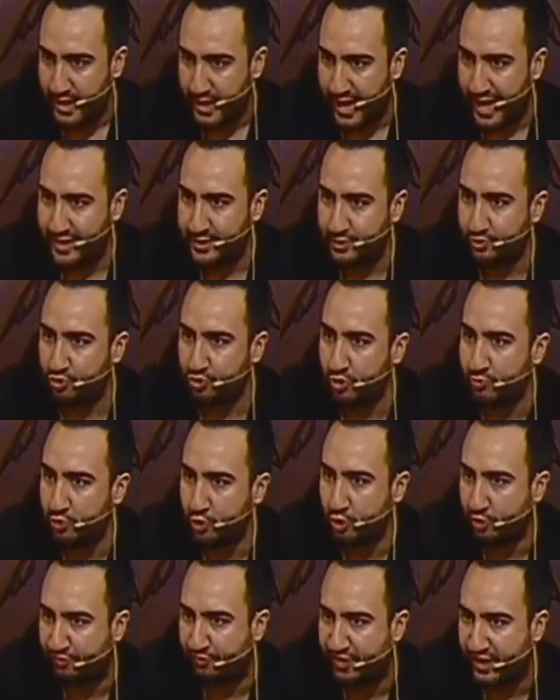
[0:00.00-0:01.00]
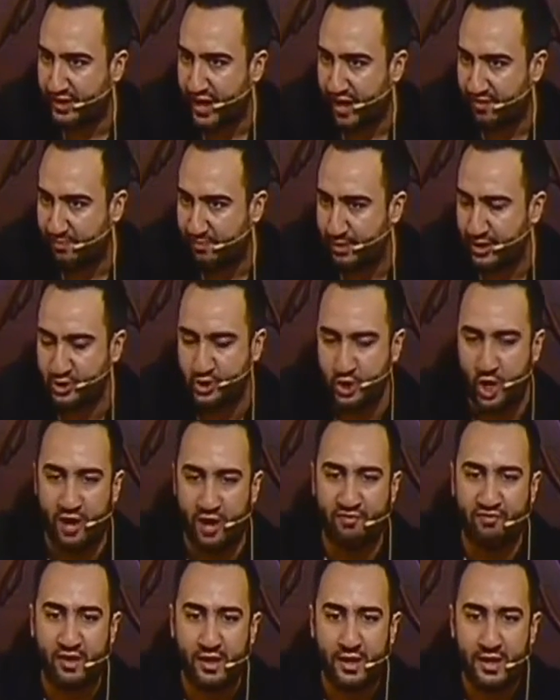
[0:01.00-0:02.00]
and remove the government
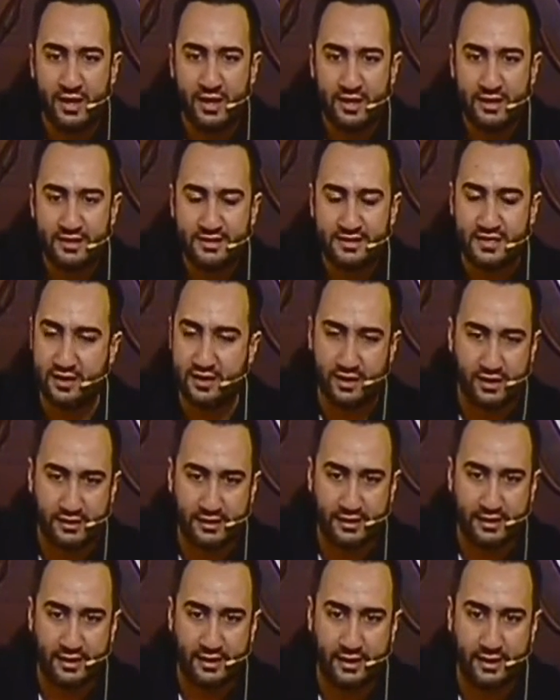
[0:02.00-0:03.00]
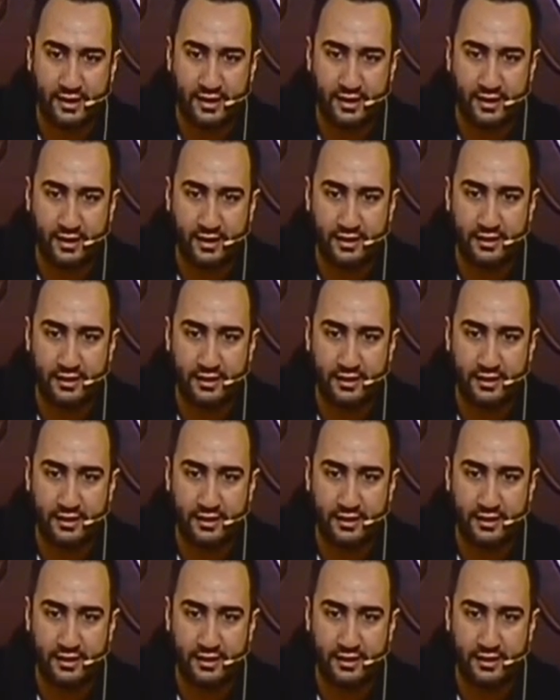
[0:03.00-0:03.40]
of tyranny.